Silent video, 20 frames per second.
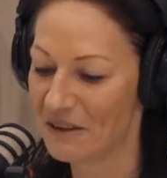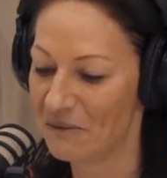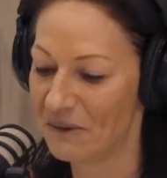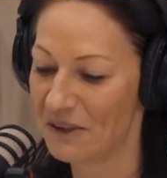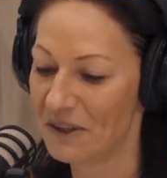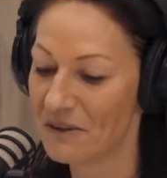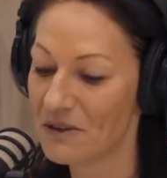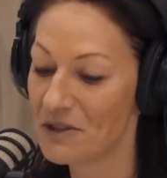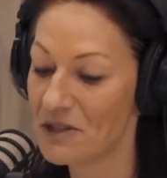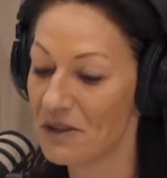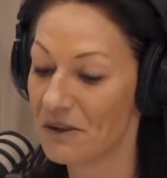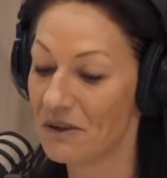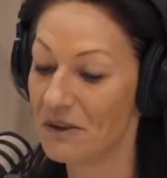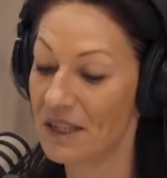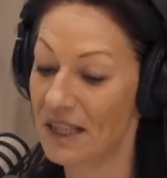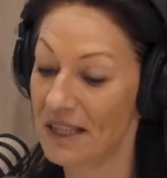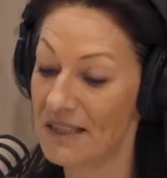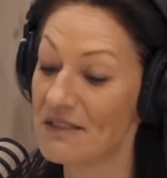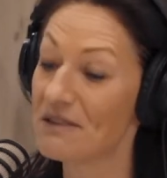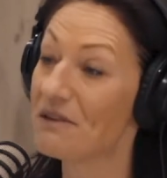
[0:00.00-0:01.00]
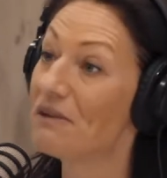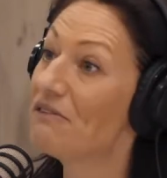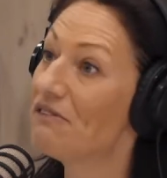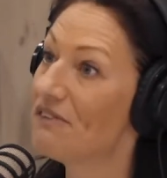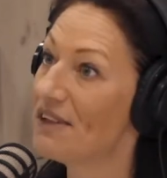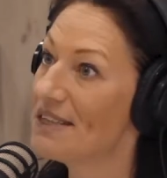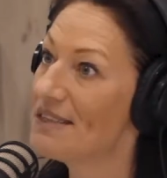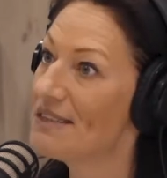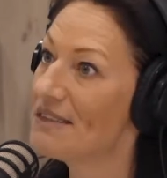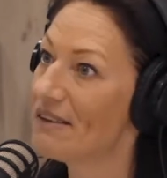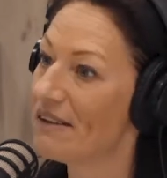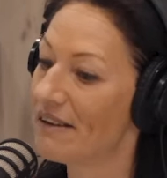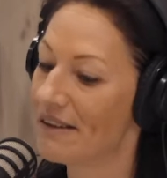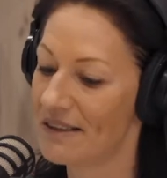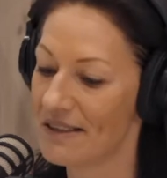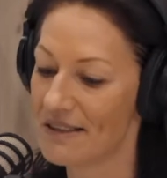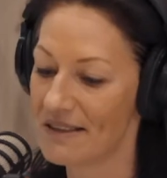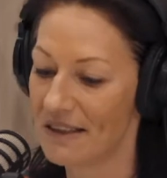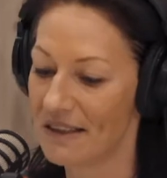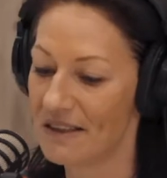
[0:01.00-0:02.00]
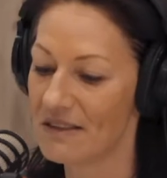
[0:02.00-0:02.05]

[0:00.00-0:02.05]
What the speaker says: when your journey at Solvay started.